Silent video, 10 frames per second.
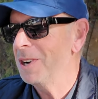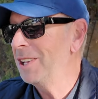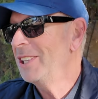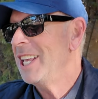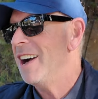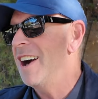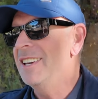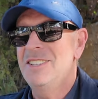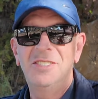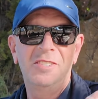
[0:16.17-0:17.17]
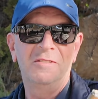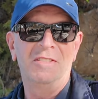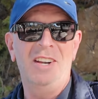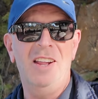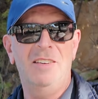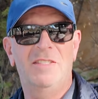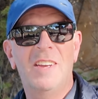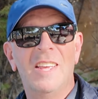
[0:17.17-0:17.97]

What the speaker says: on the island of love,